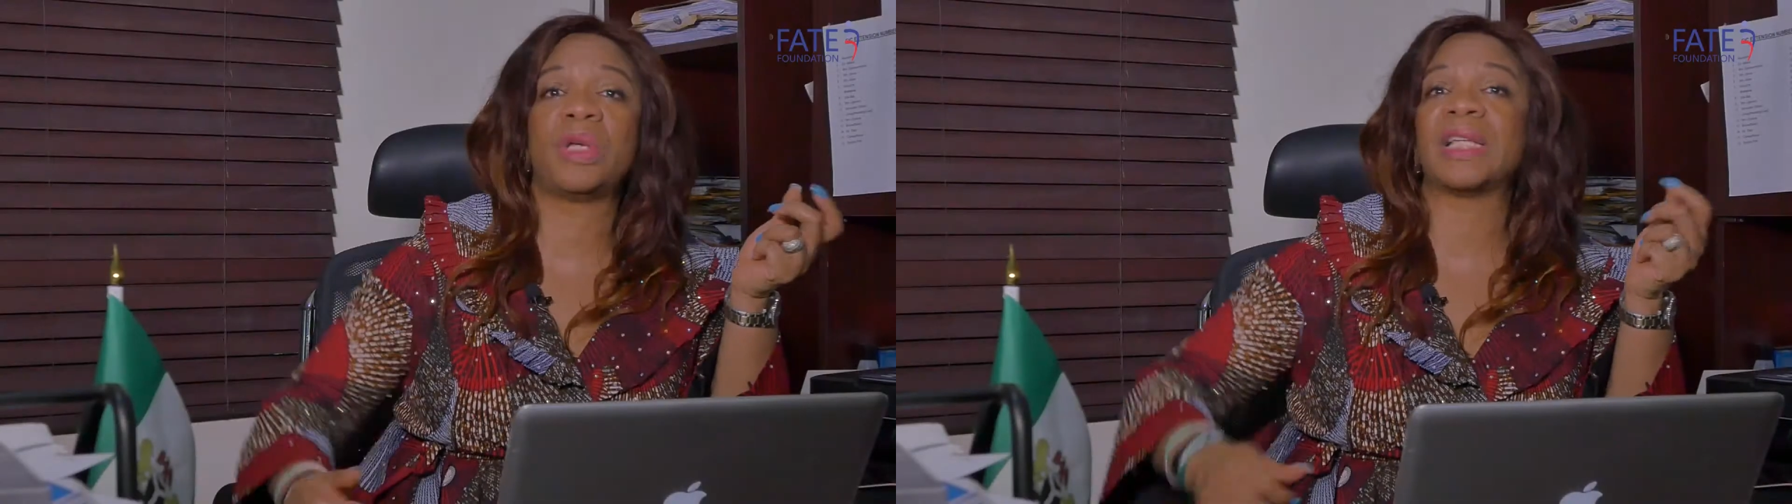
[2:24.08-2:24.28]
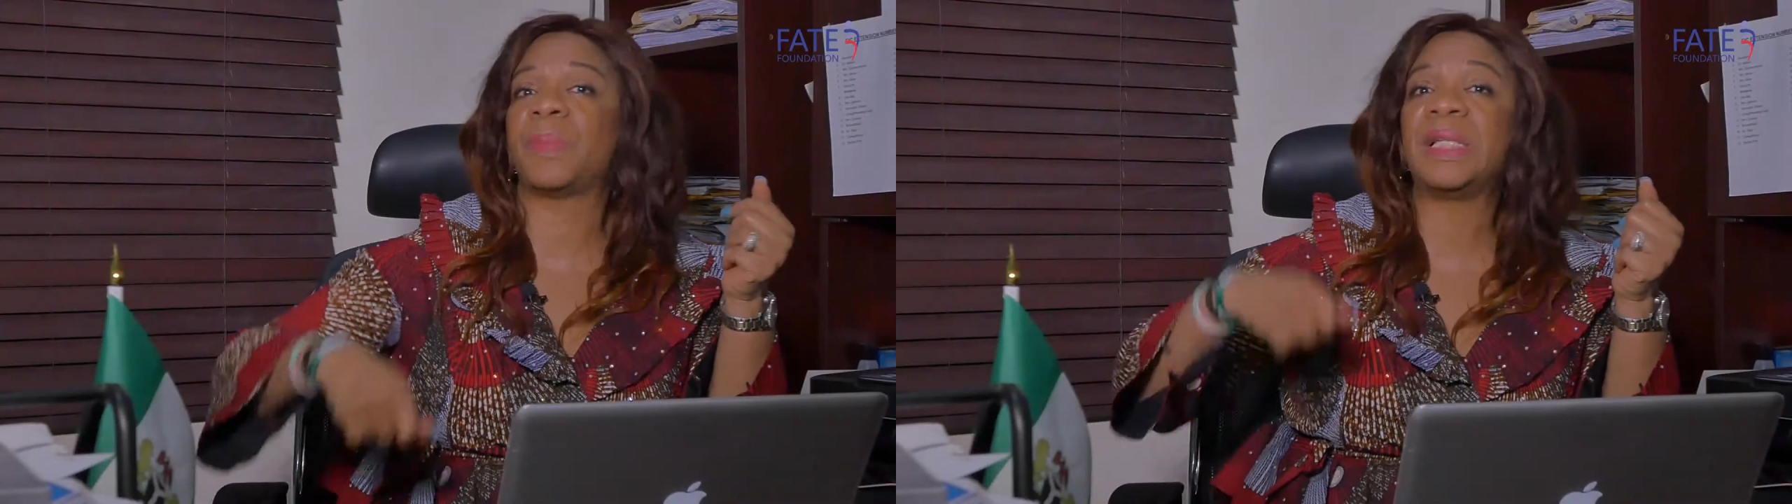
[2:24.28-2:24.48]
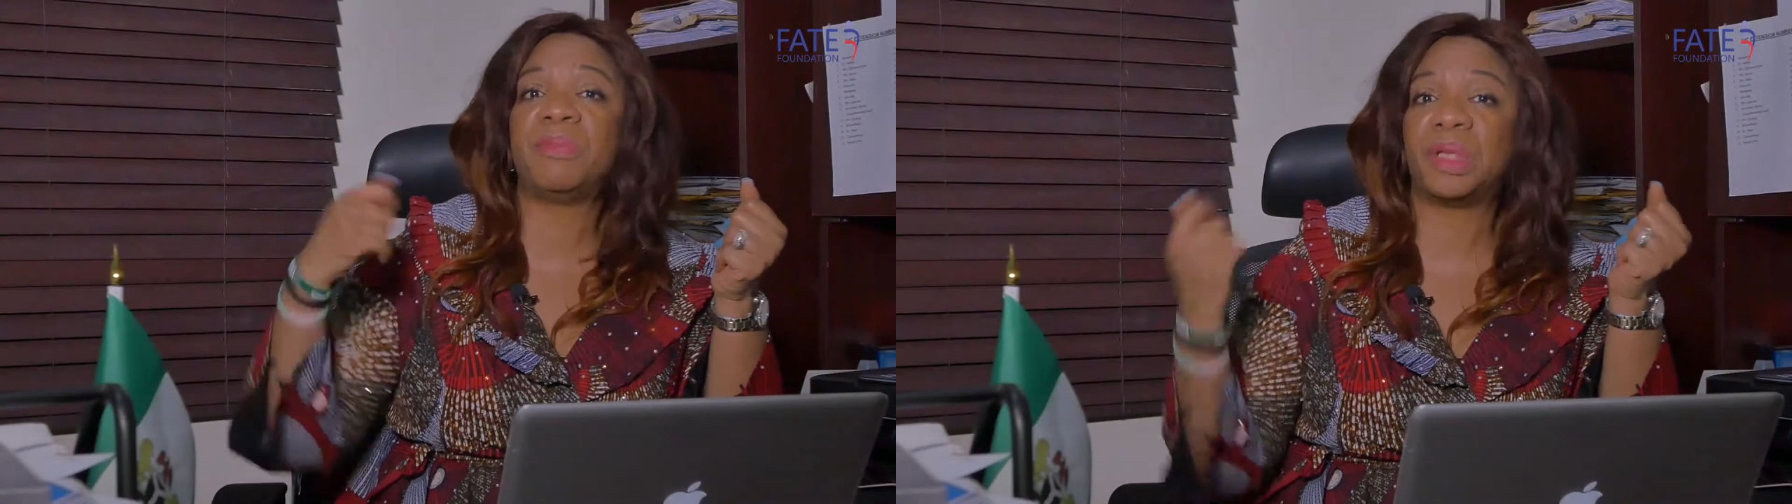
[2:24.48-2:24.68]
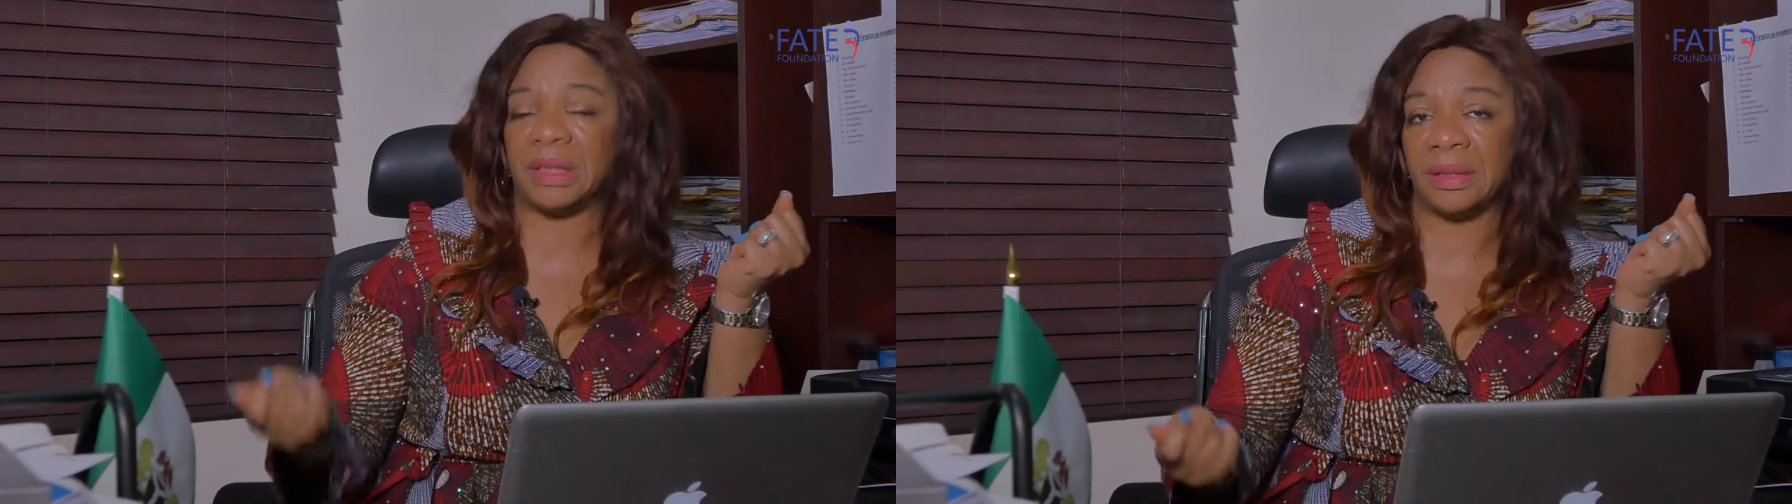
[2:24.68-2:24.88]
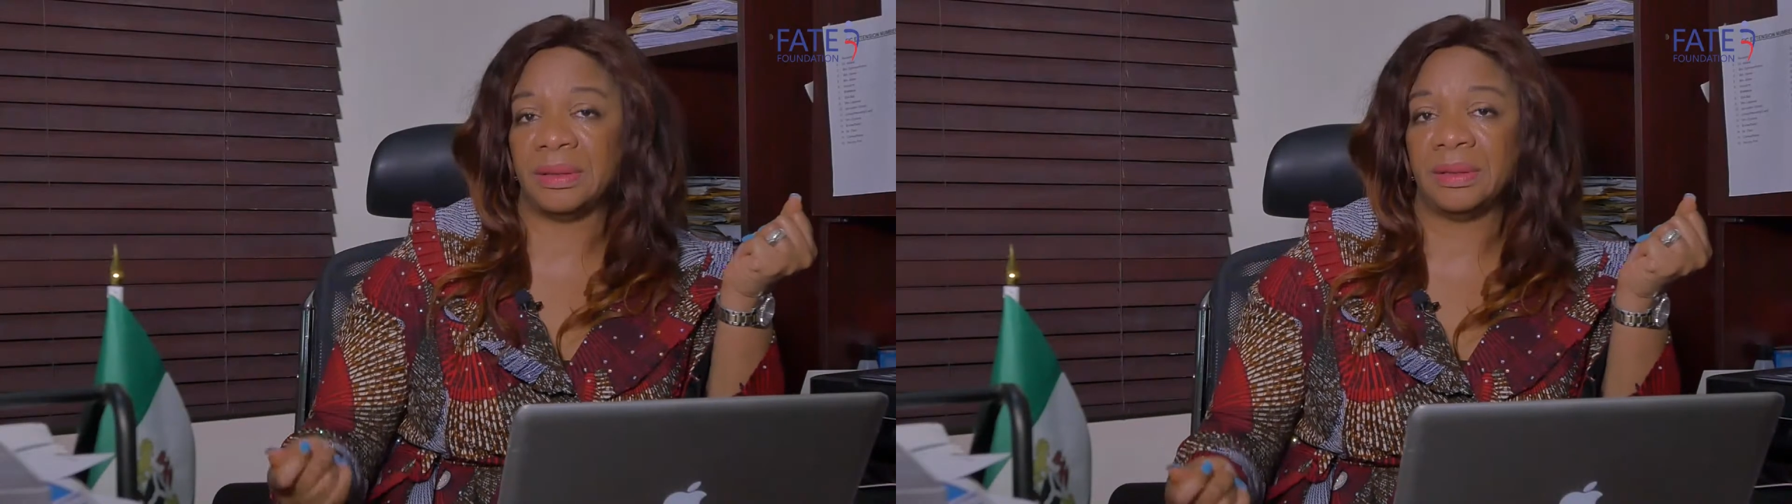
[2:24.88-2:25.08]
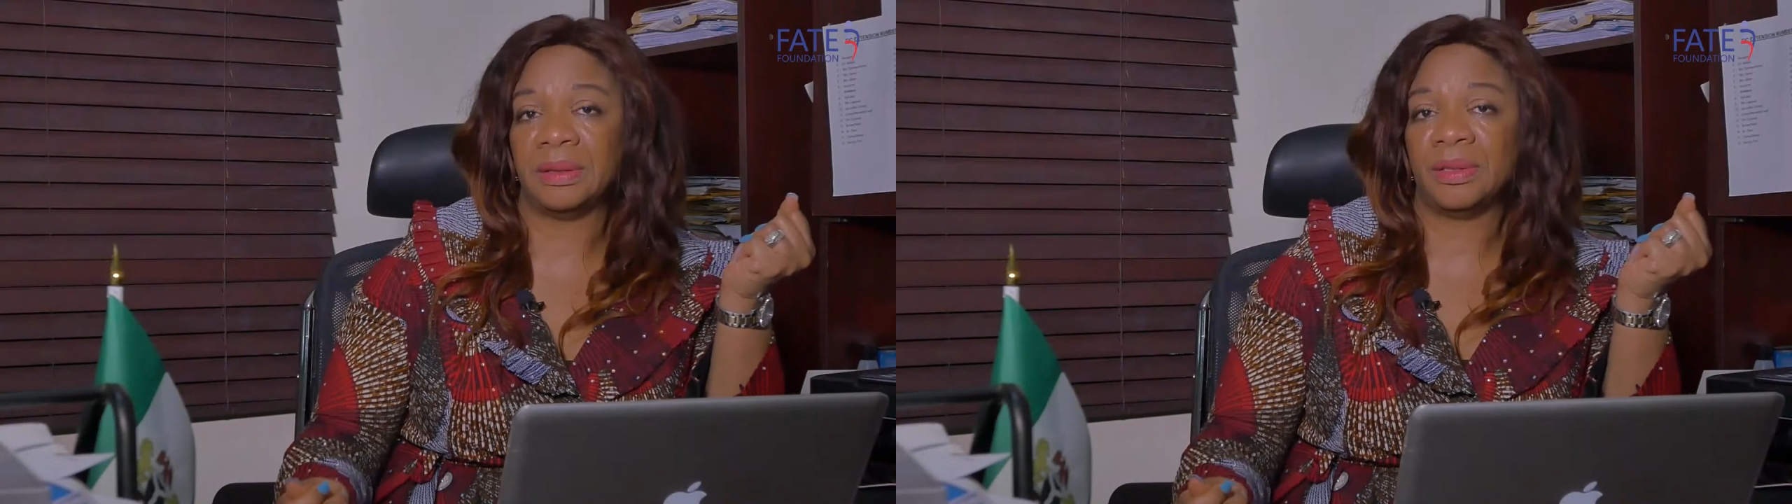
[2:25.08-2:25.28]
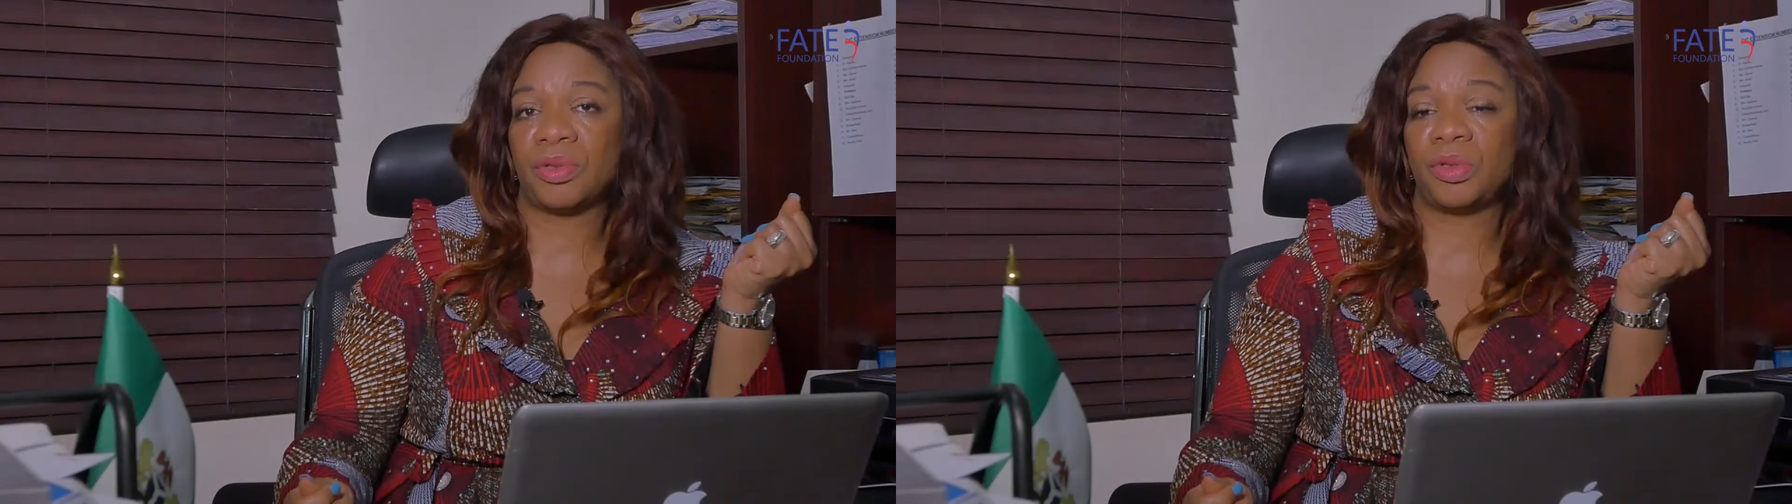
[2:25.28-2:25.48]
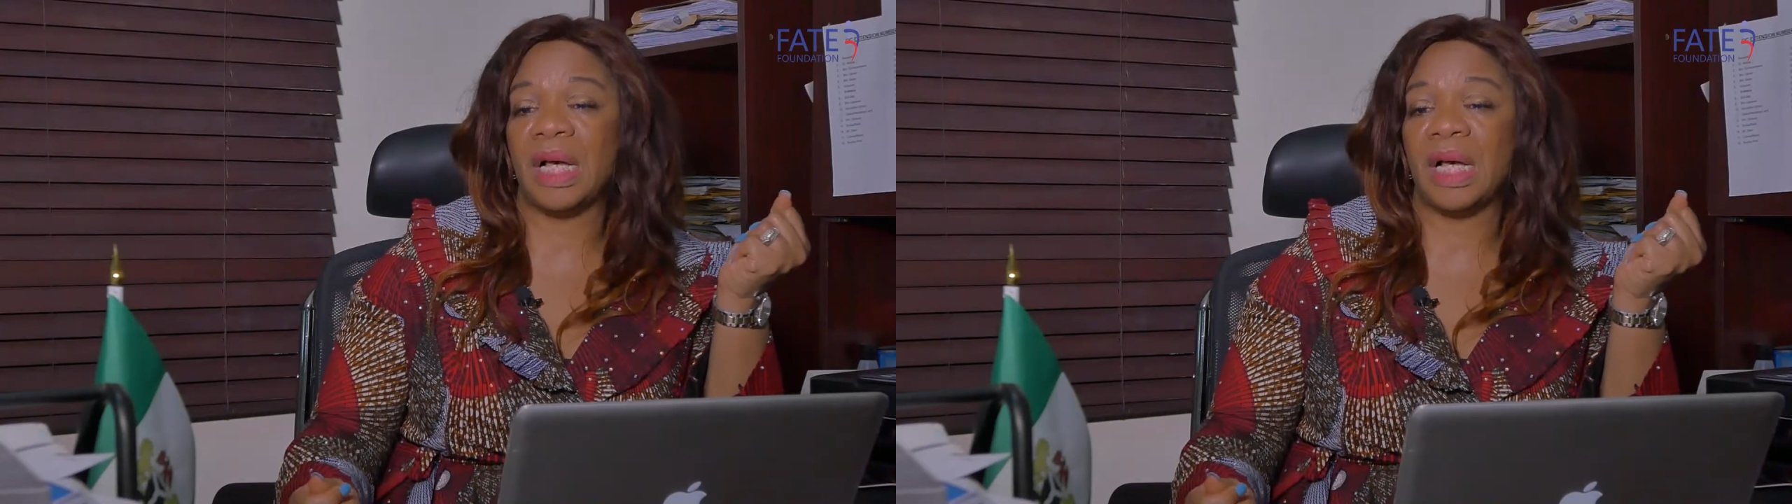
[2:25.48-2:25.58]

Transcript: you are spending money. So